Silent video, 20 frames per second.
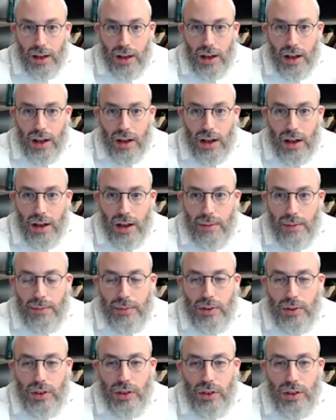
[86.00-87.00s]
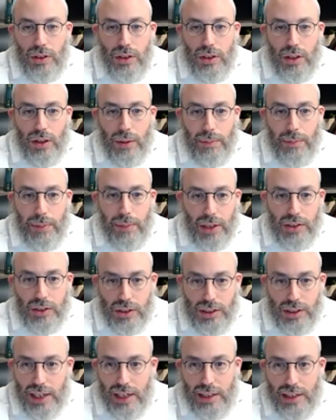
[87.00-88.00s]
Um, the Pasuk
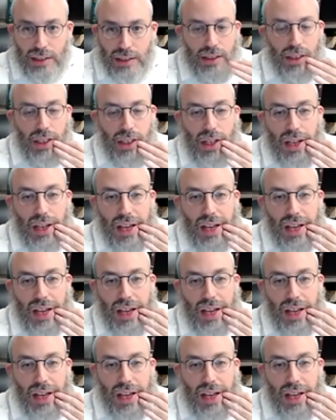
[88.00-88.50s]
says,